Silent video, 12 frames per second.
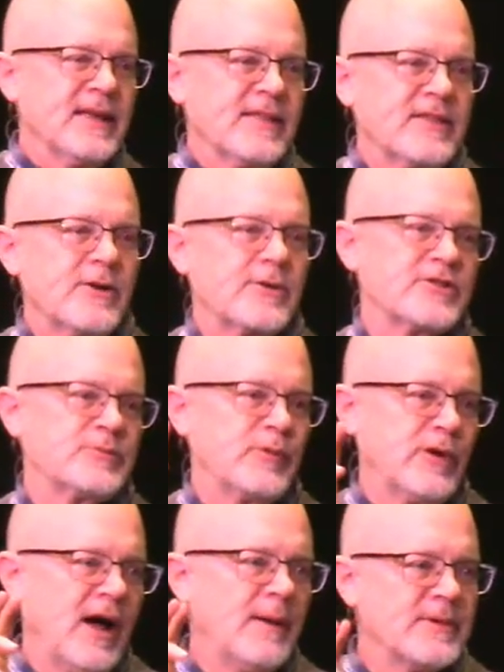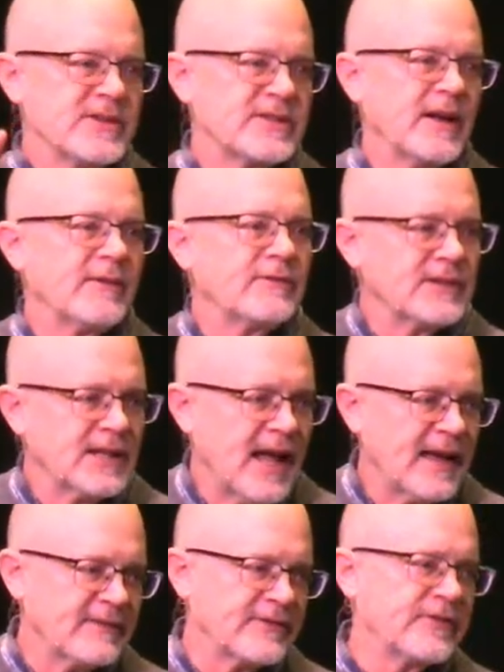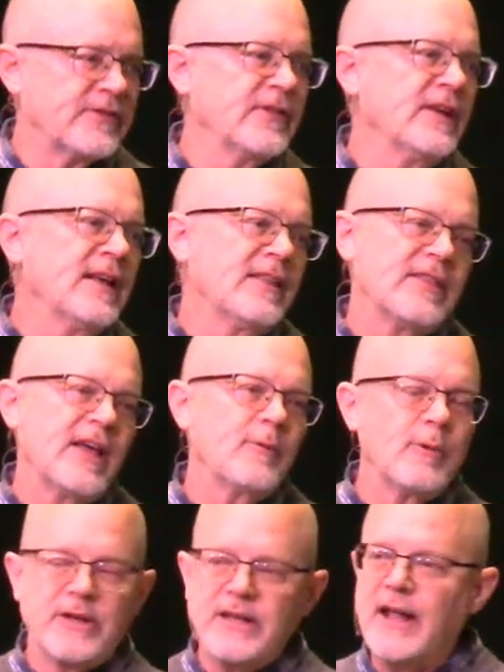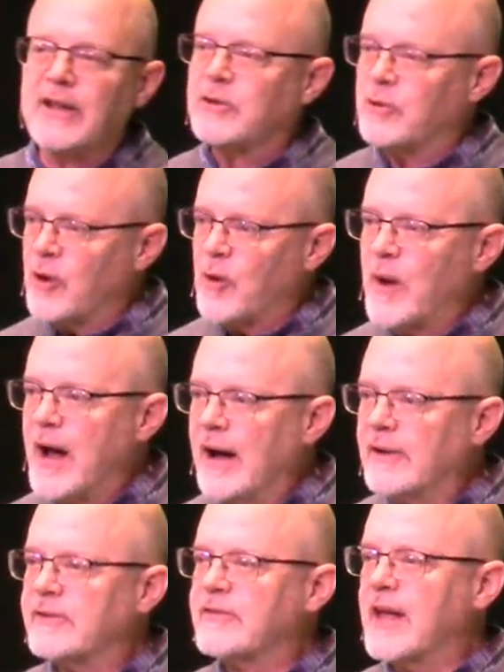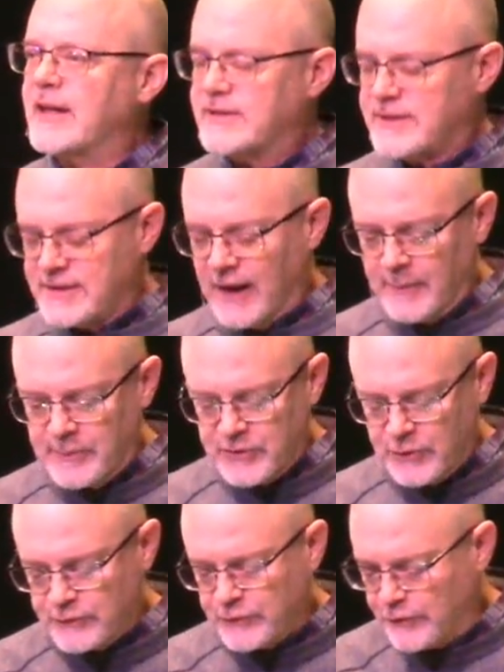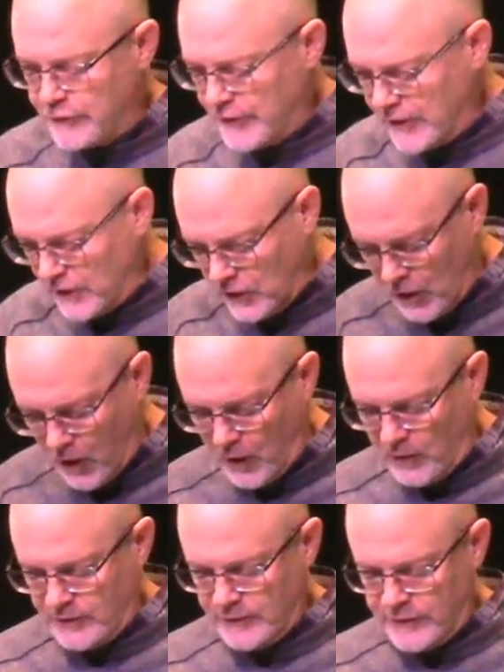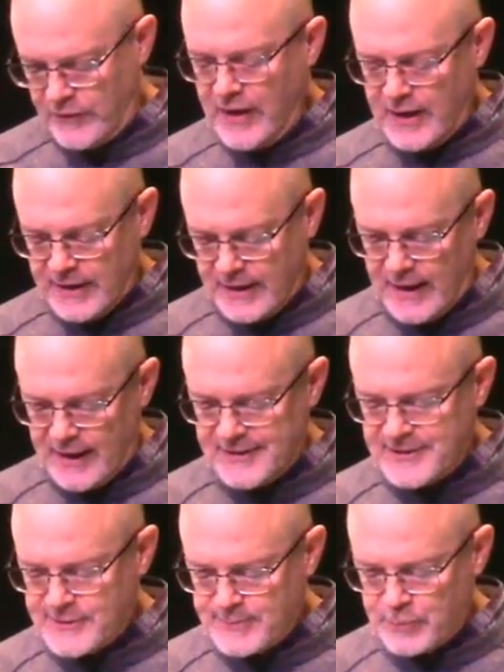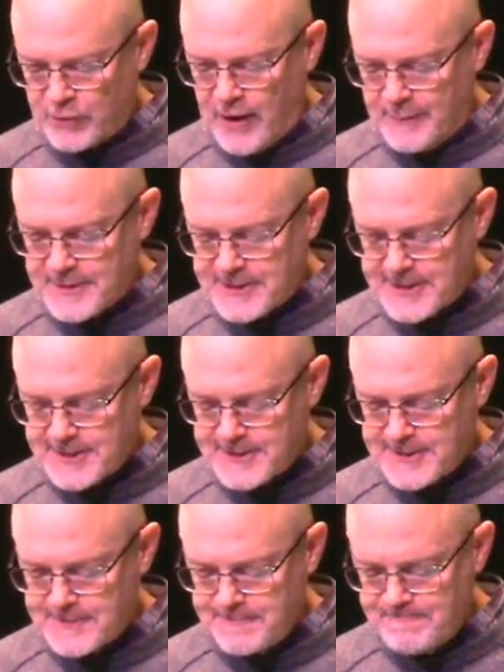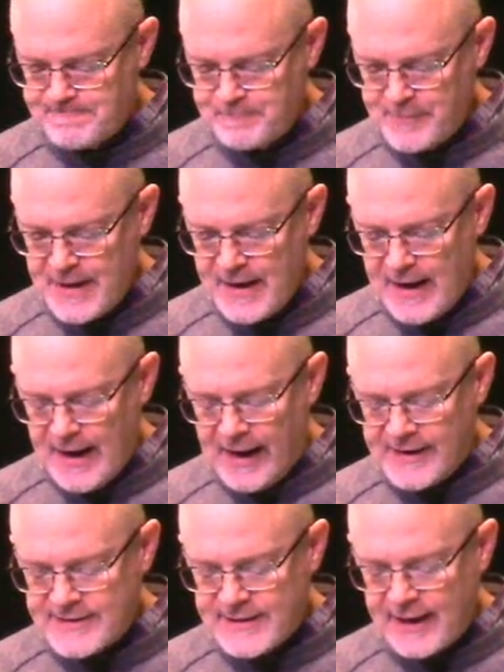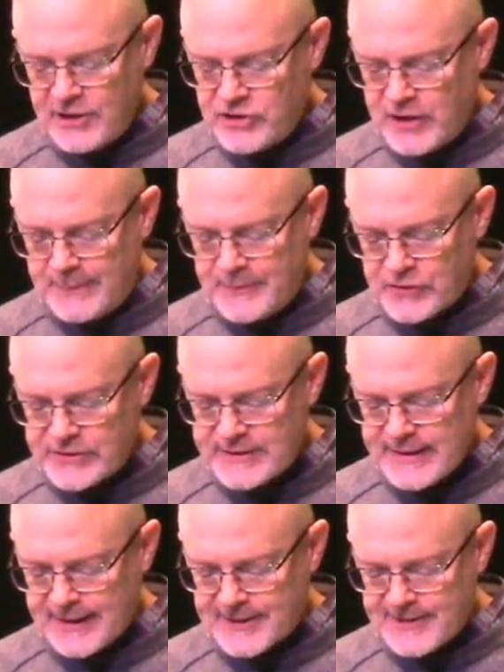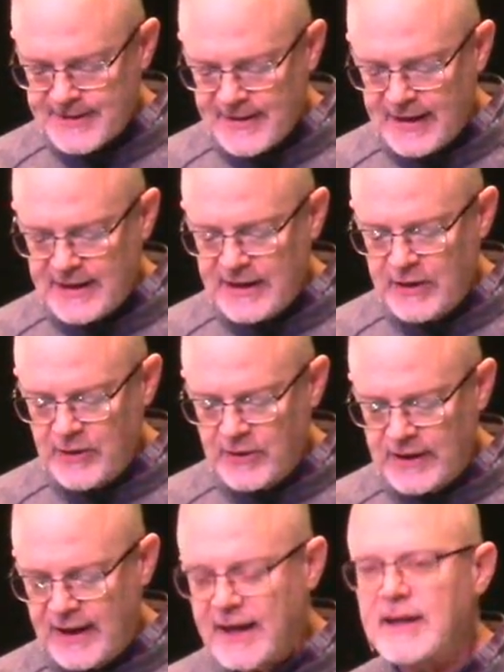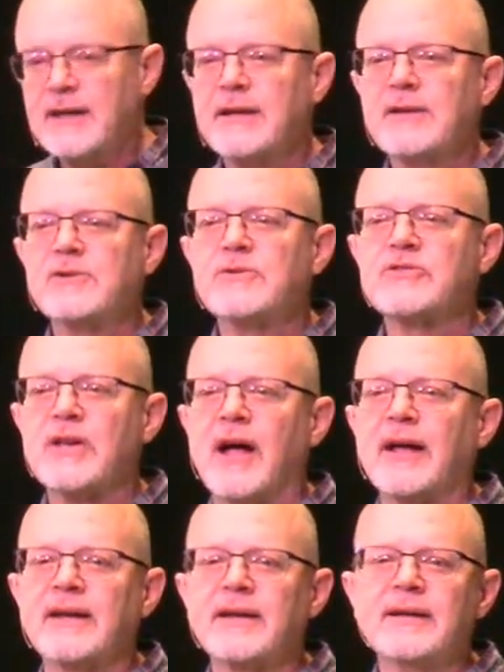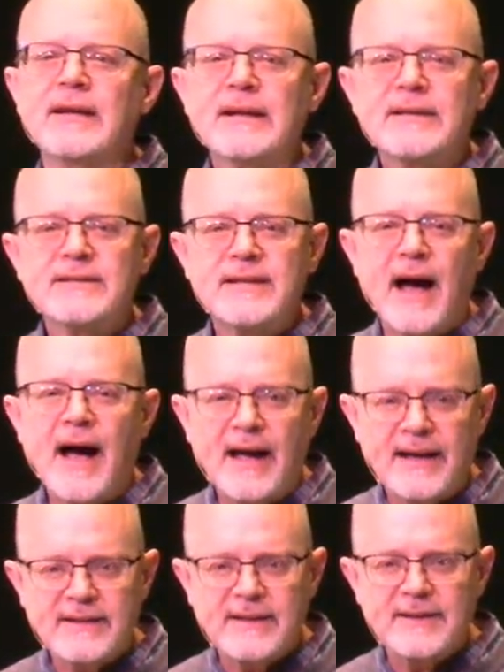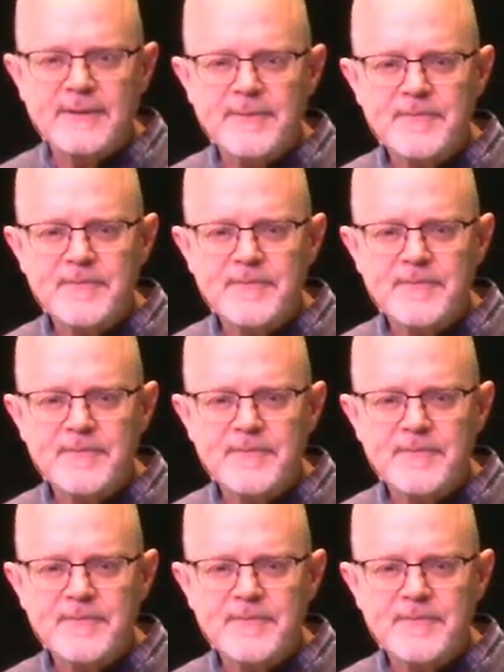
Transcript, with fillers: there is promise of life that will yet grow out of that stump to fulfill all of God's promises. Isaiah chapter 6 In the year King Uzziah died,